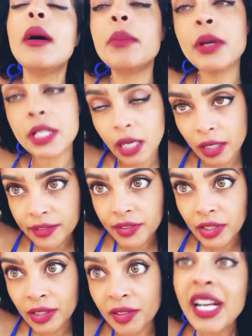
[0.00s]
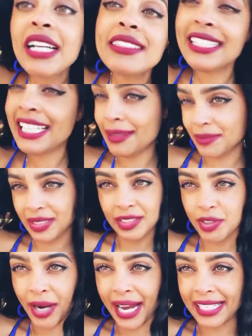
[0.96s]
But also, TMZ
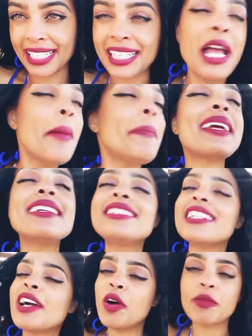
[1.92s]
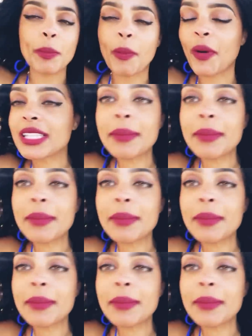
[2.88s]
tried it because their whole report.